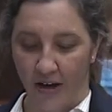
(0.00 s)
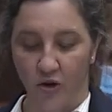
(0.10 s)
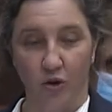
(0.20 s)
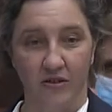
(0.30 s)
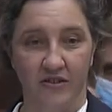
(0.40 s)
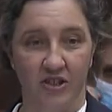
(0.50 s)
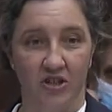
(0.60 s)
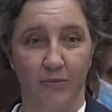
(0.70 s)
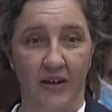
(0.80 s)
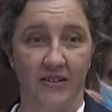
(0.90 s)
court
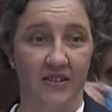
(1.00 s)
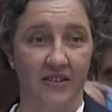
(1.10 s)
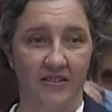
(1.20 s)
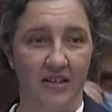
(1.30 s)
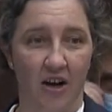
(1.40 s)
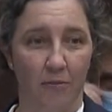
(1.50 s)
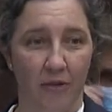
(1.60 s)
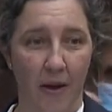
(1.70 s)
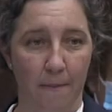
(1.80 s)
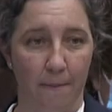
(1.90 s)
decision because it doesn't help them.